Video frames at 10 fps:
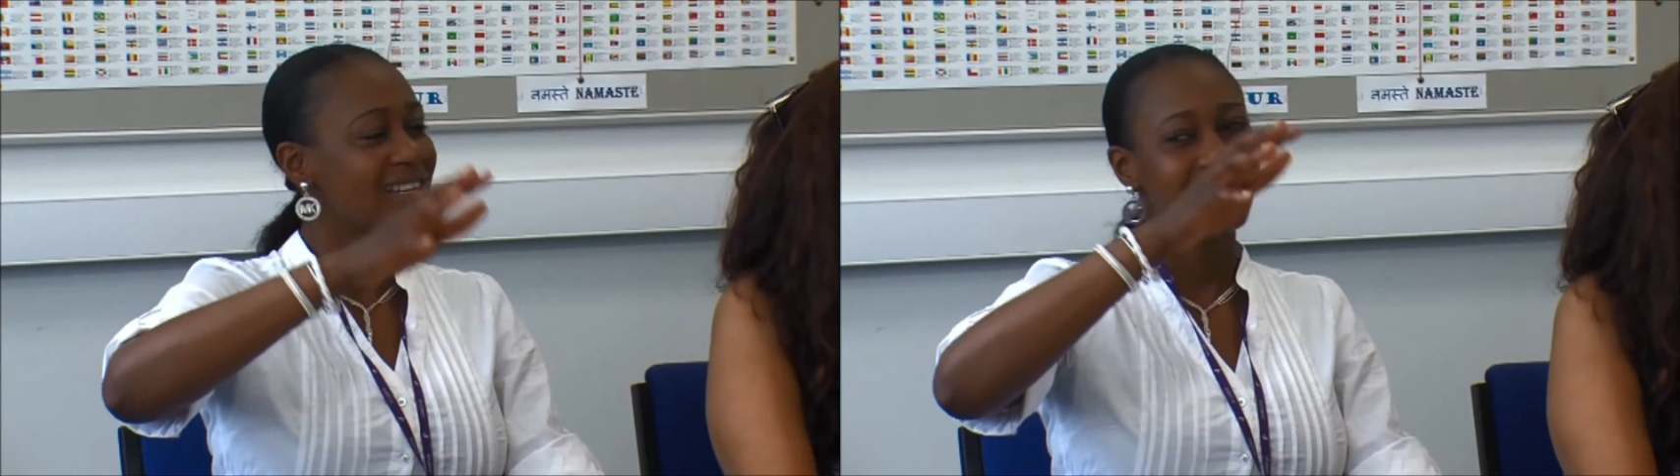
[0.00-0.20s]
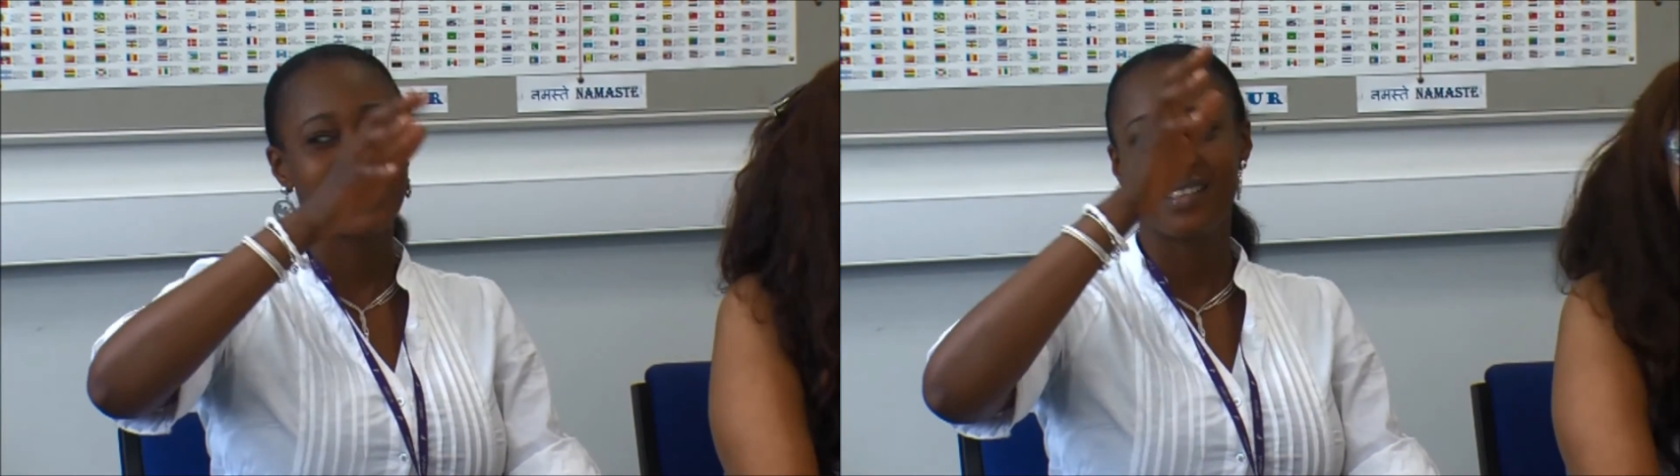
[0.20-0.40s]

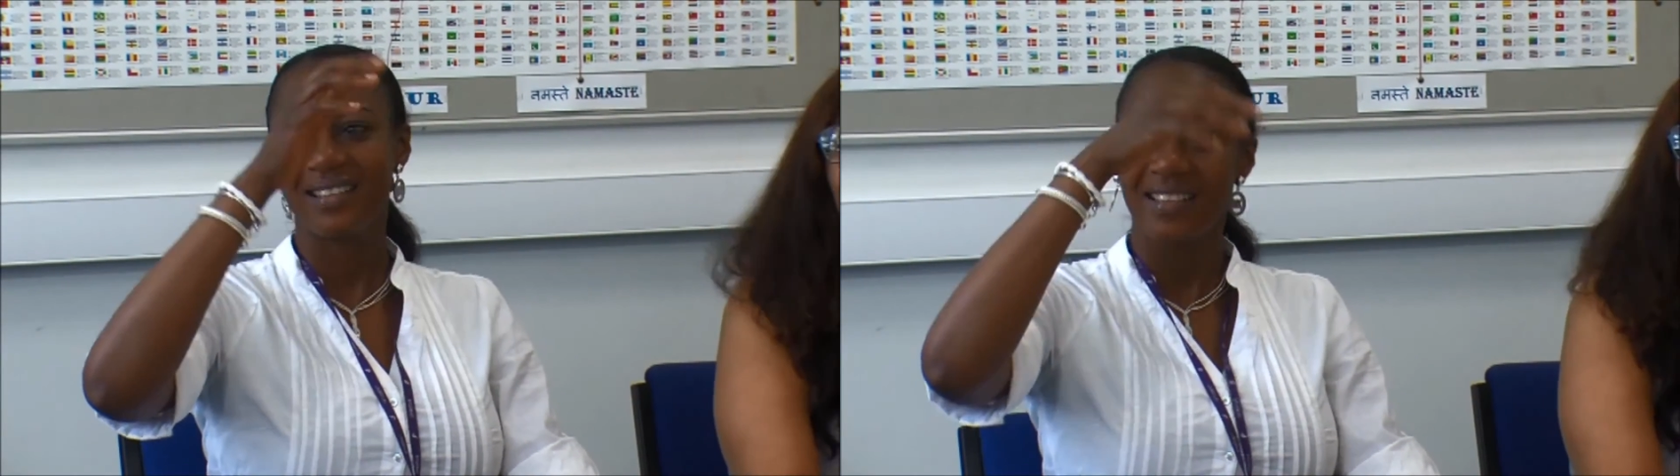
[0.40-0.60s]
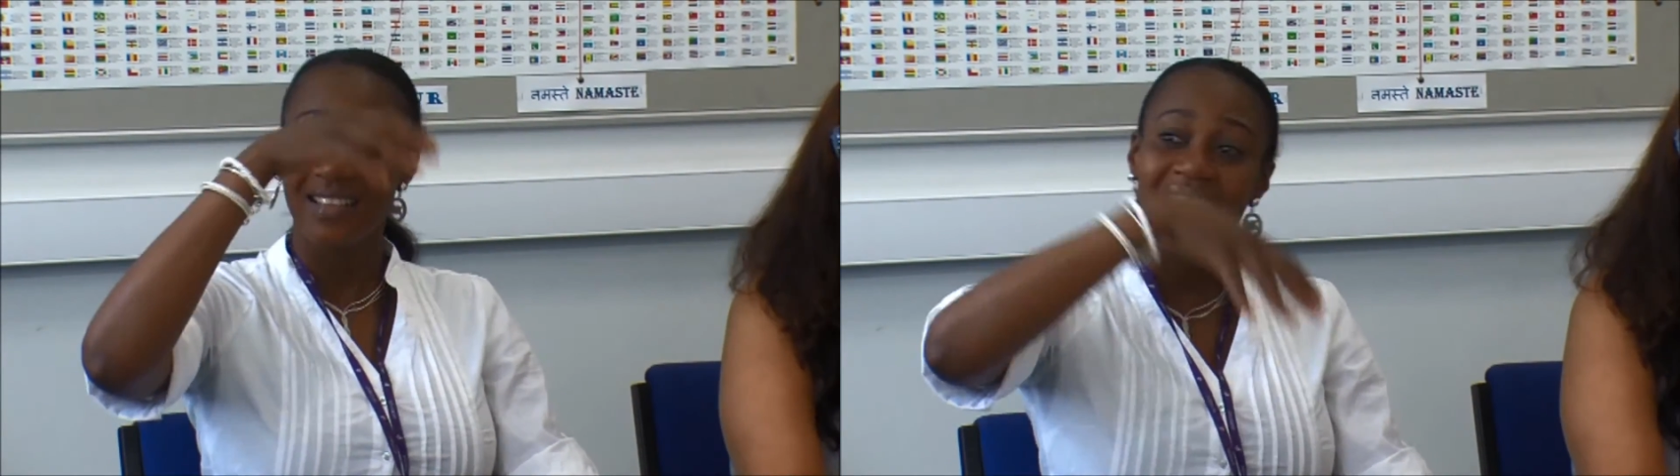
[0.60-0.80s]

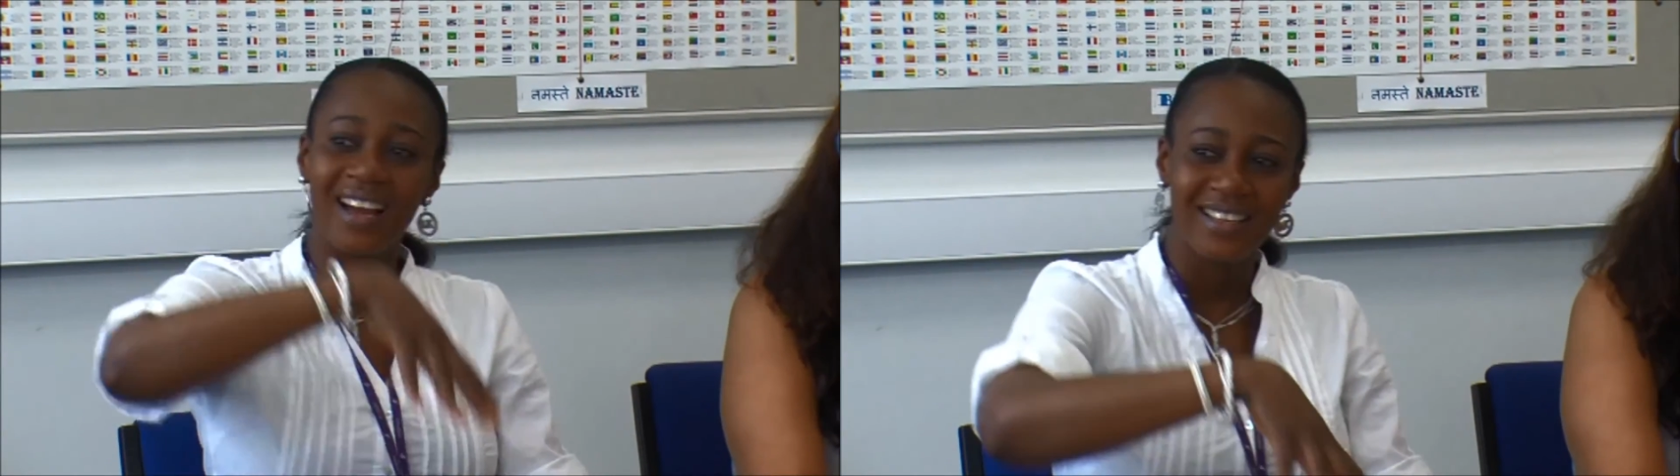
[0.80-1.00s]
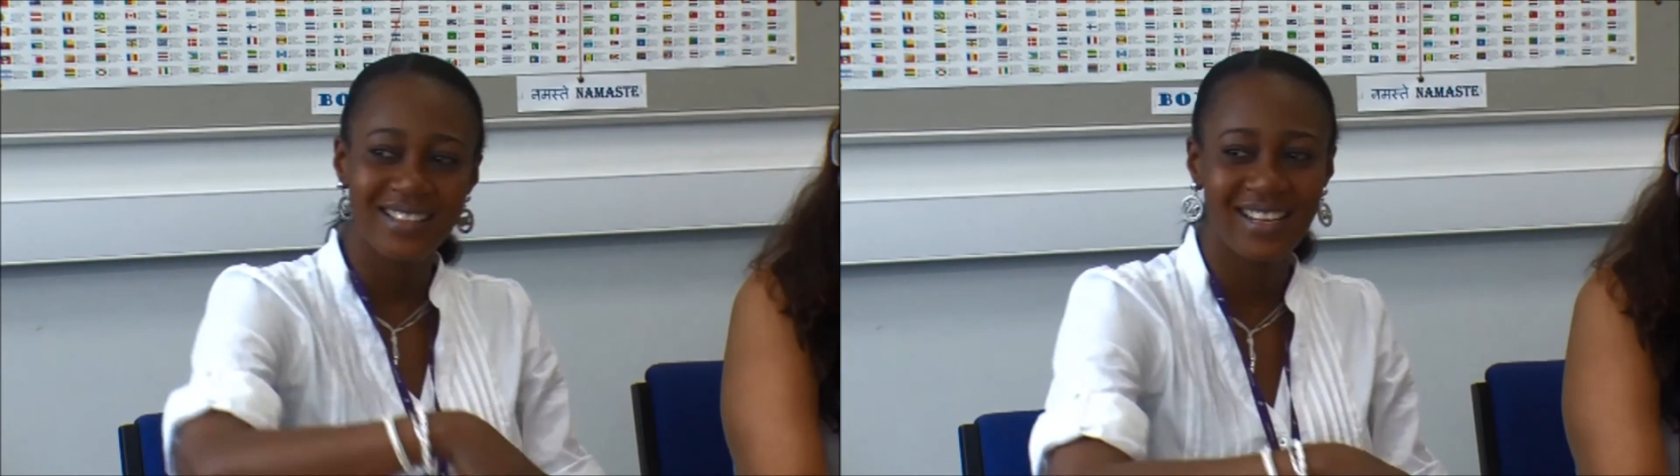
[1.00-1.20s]
supermarket
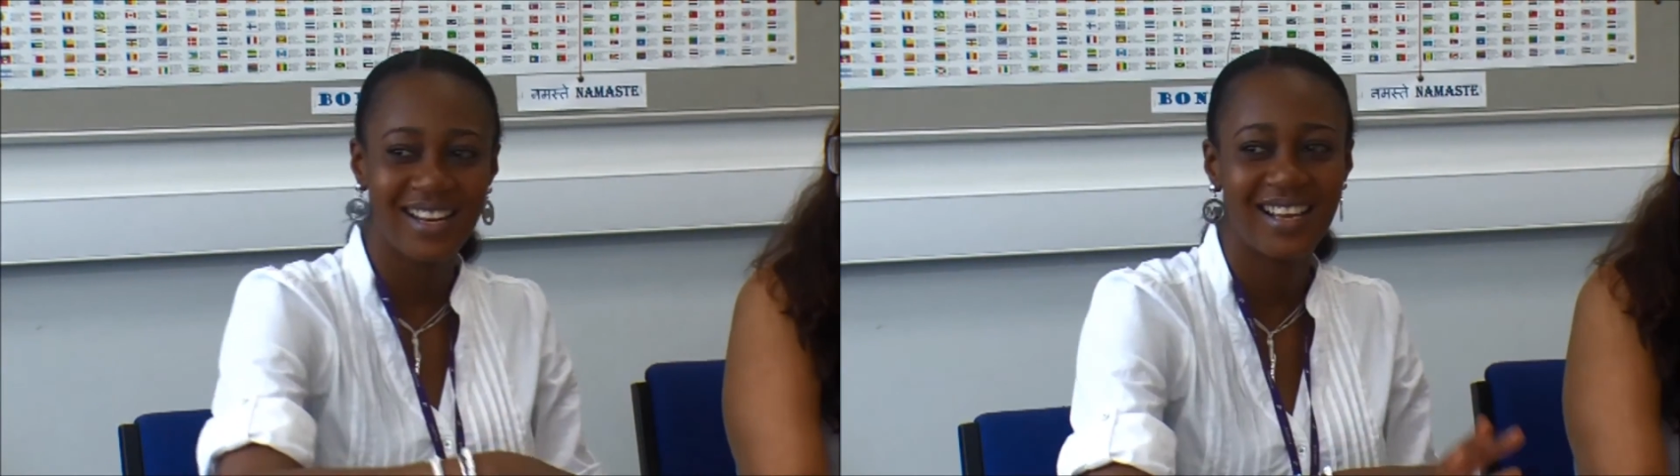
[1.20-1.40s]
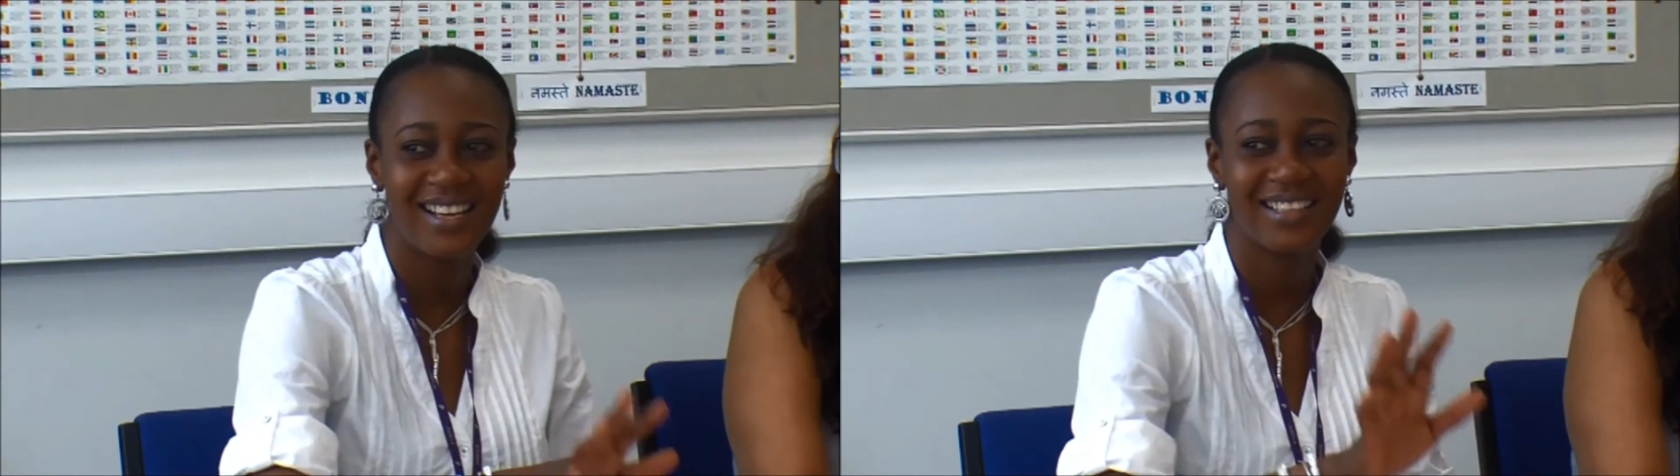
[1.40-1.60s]

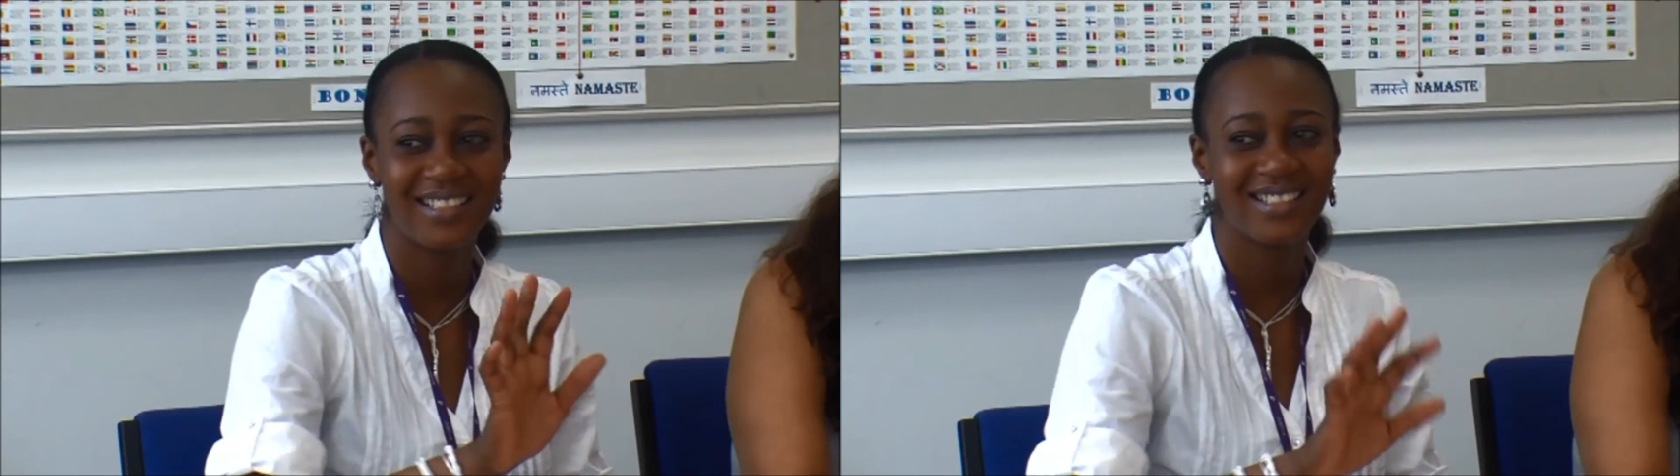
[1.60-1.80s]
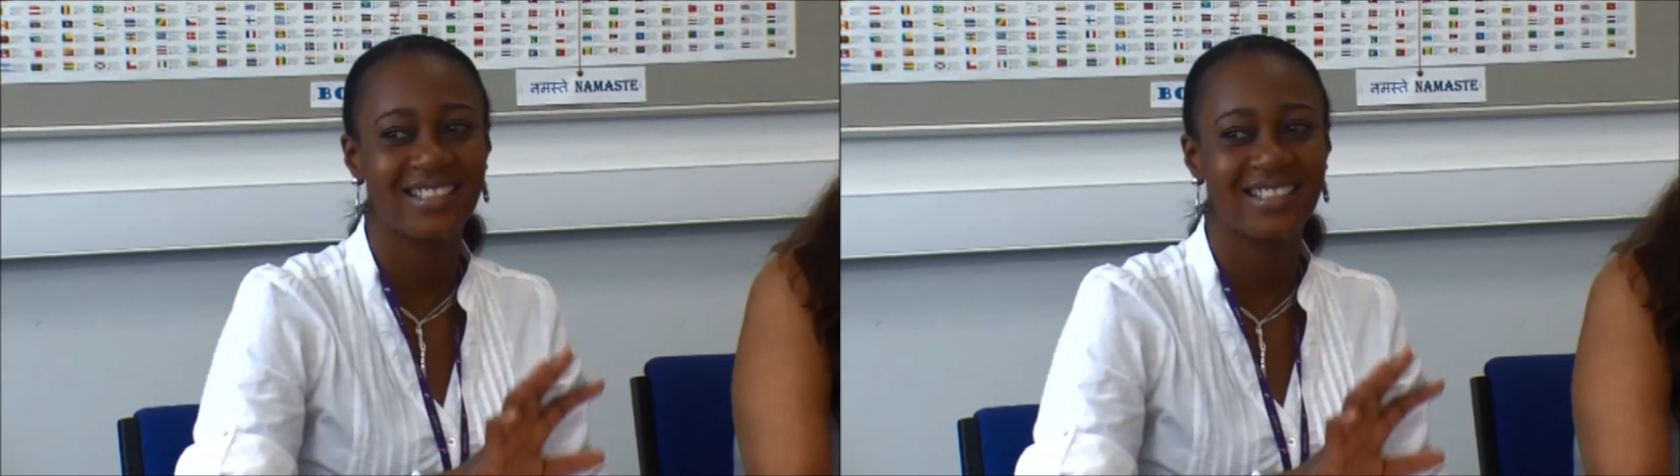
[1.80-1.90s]
and I used